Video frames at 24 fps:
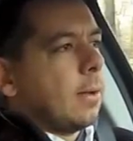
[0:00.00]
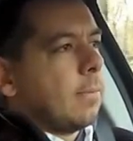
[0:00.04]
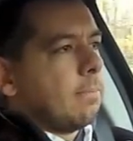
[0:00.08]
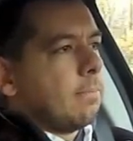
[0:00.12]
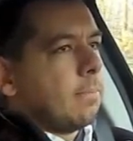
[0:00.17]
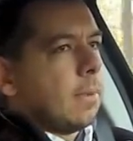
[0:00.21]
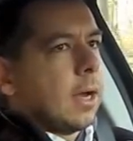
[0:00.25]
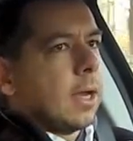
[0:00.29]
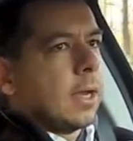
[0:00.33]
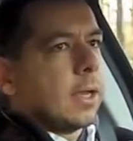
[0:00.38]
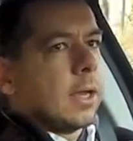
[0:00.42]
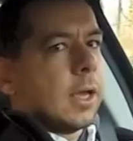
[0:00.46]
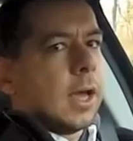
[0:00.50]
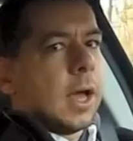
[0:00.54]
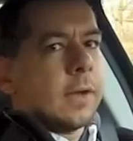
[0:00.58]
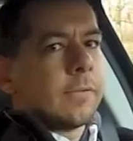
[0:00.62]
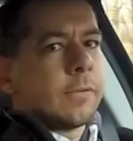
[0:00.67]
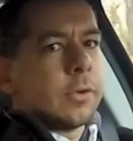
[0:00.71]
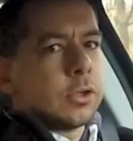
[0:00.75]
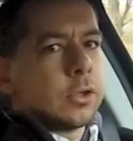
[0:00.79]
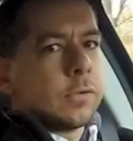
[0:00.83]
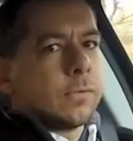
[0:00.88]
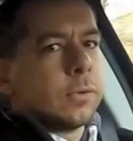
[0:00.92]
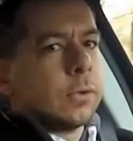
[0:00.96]
my
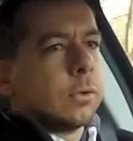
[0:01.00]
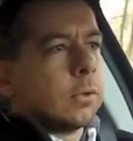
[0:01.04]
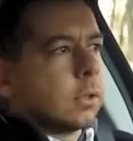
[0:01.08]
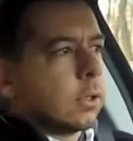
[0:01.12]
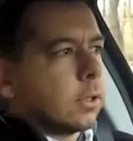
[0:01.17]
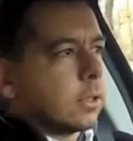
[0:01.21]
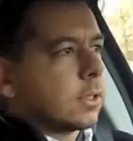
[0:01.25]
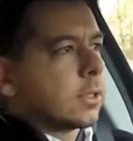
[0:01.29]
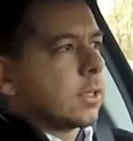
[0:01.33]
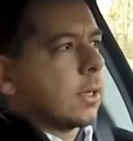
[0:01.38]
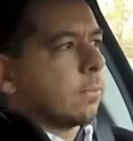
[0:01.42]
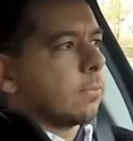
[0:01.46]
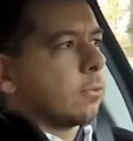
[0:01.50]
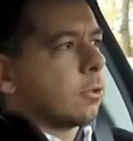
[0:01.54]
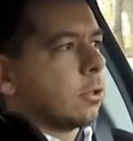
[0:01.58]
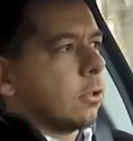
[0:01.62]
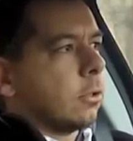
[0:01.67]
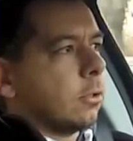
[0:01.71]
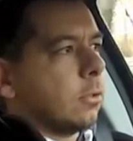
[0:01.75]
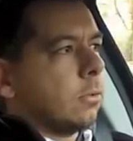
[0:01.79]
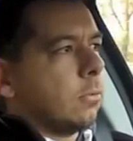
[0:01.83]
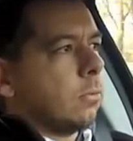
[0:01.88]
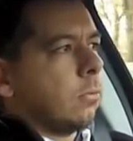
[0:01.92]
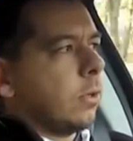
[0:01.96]
average fuel
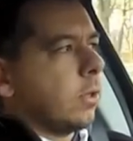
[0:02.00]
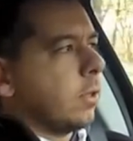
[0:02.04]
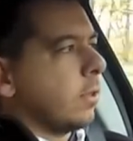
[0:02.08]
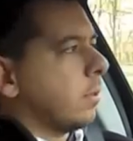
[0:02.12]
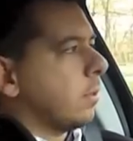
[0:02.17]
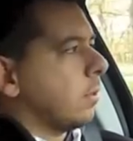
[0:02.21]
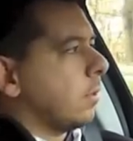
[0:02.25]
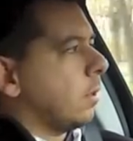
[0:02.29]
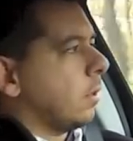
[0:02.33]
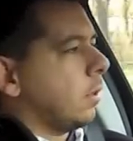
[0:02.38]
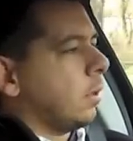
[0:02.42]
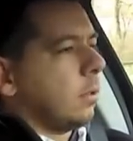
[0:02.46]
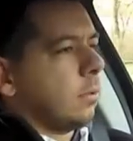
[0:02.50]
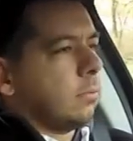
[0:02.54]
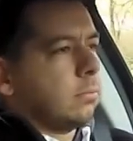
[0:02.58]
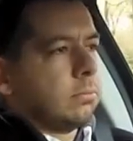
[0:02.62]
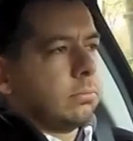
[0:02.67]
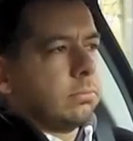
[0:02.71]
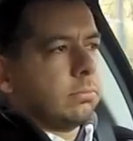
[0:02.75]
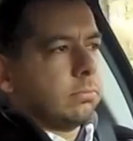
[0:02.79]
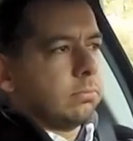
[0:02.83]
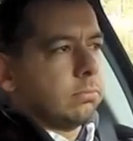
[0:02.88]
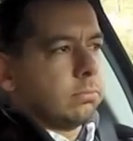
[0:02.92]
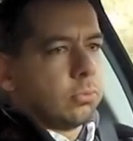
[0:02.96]
consumption with uh,
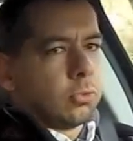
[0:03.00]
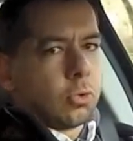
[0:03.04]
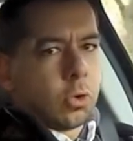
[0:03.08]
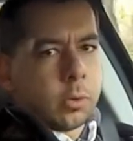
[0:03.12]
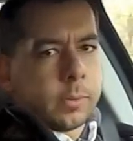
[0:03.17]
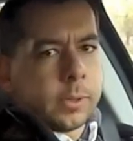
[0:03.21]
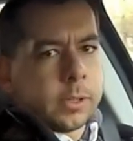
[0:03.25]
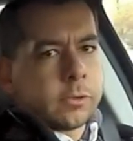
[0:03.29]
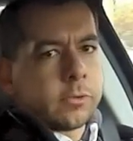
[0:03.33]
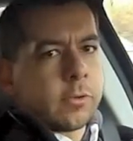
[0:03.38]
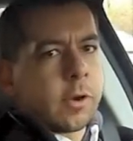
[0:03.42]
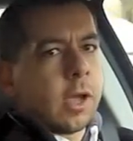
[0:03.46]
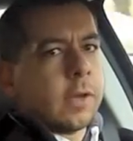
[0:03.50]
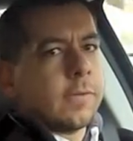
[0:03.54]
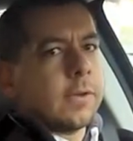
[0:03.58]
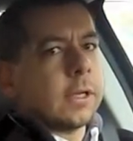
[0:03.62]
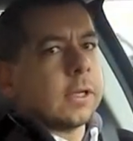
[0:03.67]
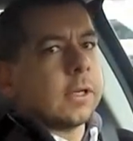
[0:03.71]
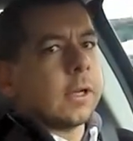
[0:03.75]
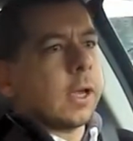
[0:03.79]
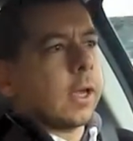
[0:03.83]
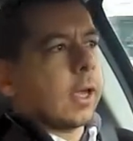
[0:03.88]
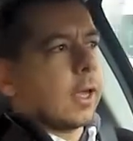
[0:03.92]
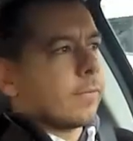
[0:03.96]
normal
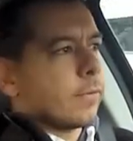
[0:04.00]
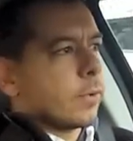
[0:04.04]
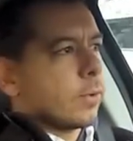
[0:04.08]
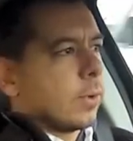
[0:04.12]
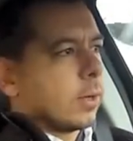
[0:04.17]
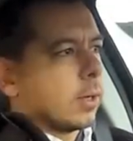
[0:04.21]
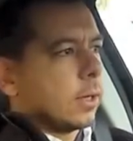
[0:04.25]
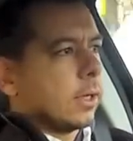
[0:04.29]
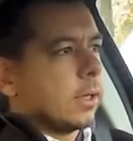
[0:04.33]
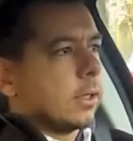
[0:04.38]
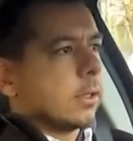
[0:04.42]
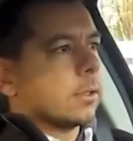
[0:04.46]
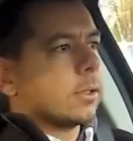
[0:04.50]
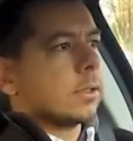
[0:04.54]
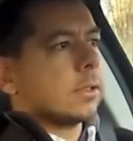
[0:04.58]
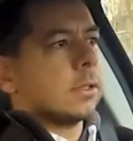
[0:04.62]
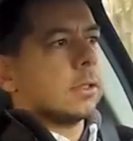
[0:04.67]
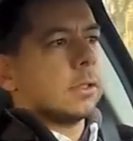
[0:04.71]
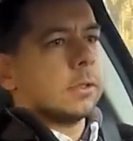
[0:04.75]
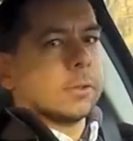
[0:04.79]
driving like everyone else, you